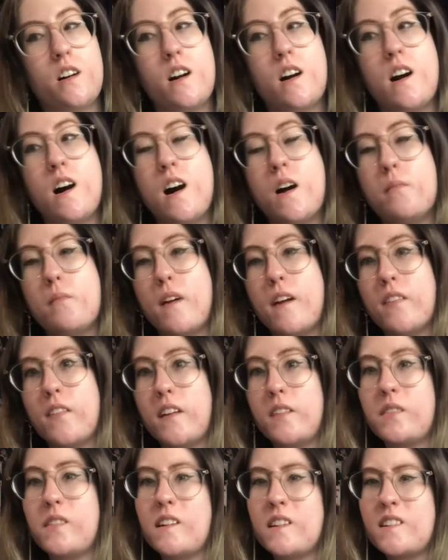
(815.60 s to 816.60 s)
um, and
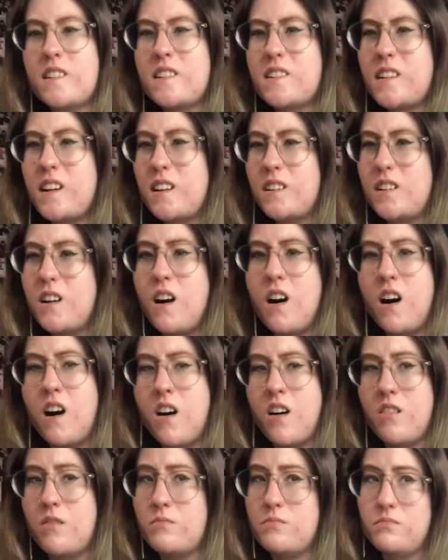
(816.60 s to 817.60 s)
like this is like
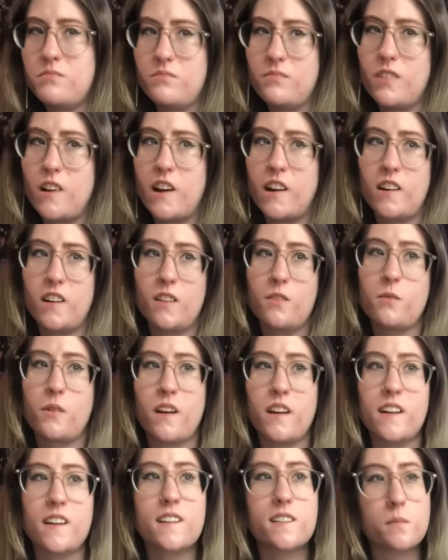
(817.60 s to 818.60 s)
calm. Like when
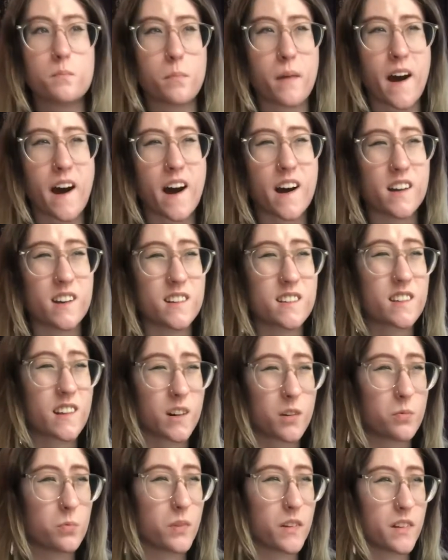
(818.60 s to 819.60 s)
it gets bad, it's like
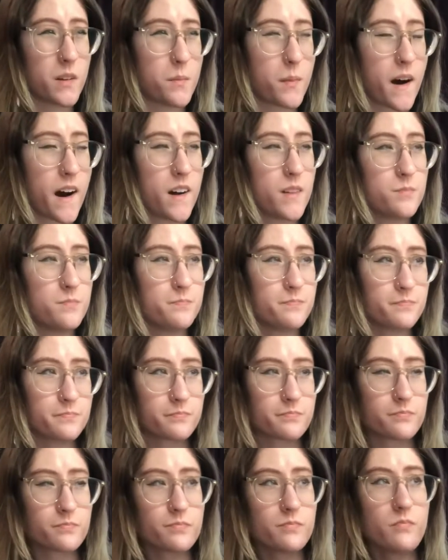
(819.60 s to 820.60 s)
really bad.
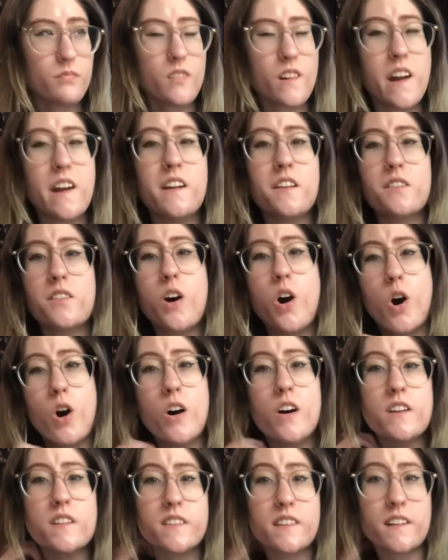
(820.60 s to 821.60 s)
And it
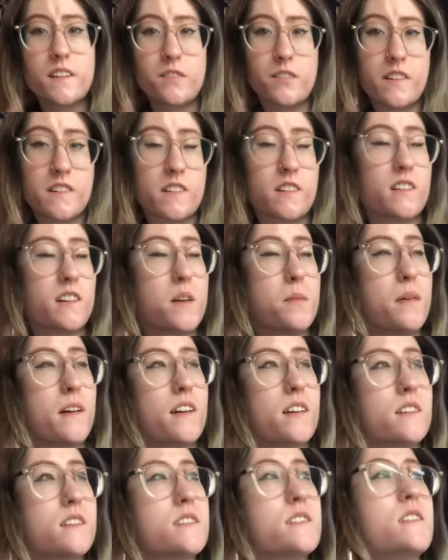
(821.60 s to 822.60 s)
hurts like physically
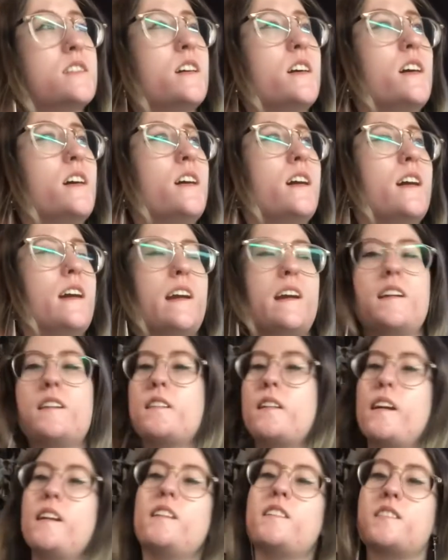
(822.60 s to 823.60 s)
because it's,
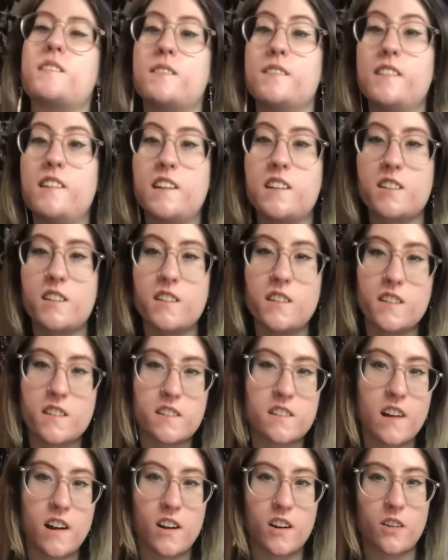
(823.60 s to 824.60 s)
it's literally just
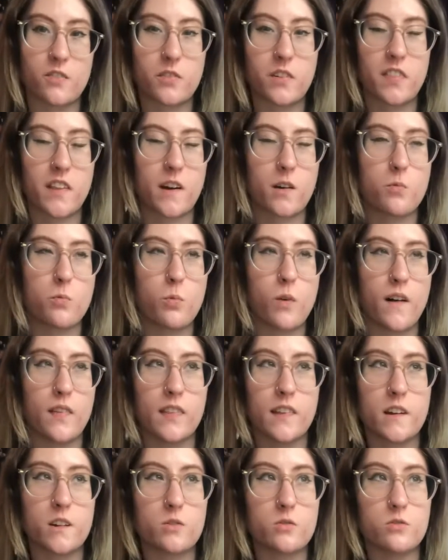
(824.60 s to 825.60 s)
started off with like one
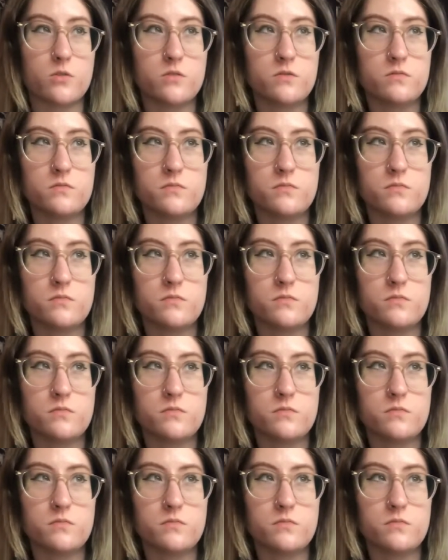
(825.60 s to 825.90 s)
little